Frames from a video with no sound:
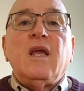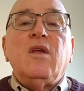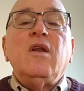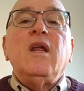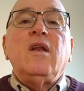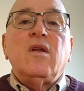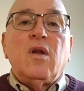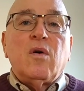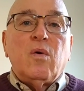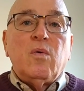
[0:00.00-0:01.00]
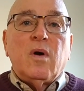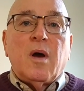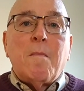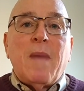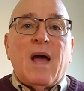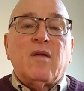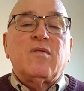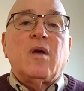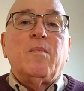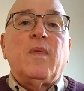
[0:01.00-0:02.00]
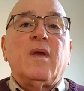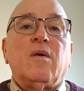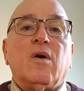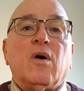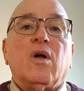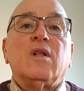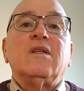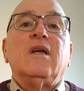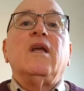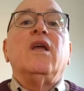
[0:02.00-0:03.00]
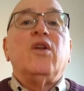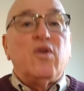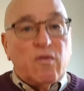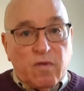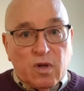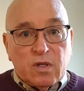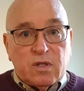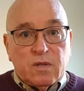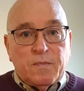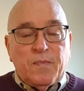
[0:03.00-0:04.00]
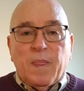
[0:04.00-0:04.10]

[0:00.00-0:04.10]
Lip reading: you need to know about something called intervals.